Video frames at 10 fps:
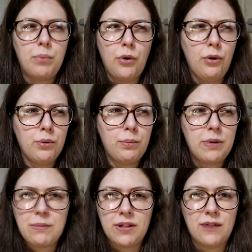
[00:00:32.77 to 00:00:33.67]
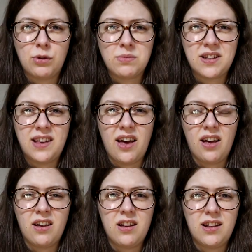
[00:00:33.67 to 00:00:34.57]
But people have come to see
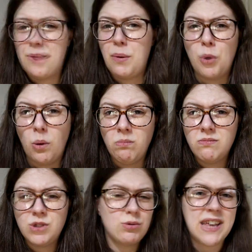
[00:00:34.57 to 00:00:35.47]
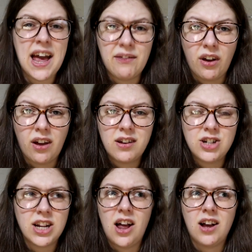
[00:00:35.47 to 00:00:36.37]
her, like my mum, she was scared of her.
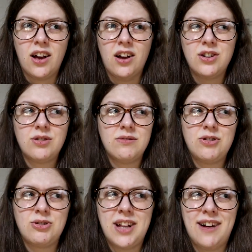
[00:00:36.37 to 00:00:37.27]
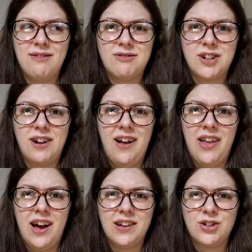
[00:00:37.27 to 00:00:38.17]
She didn't like her. She was like, oh, don't
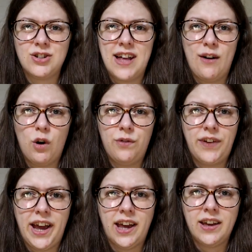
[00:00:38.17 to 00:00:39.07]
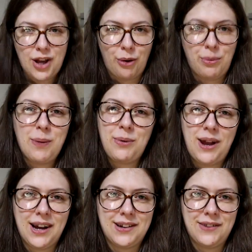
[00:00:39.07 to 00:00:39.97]
like that. It's just like huffy. So people
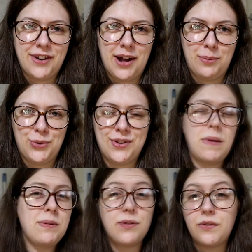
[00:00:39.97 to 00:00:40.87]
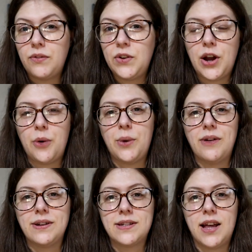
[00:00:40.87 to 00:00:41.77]
like different animals. Maybe sort of a video
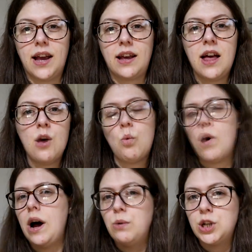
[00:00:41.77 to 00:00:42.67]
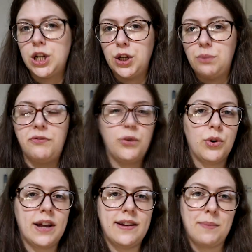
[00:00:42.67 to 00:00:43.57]
where it's like what I wish I knew
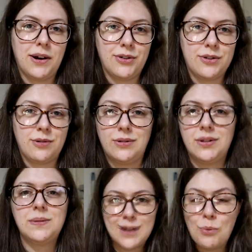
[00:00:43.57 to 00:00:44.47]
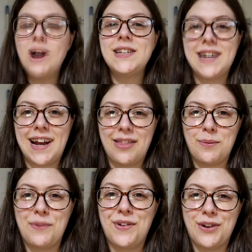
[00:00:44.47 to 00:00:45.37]
before getting micro squirrels. So why did I get
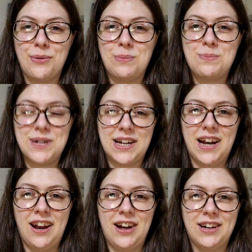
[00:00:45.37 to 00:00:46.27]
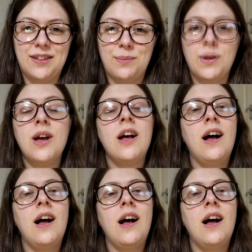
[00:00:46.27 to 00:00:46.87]
them if I don't particularly like them?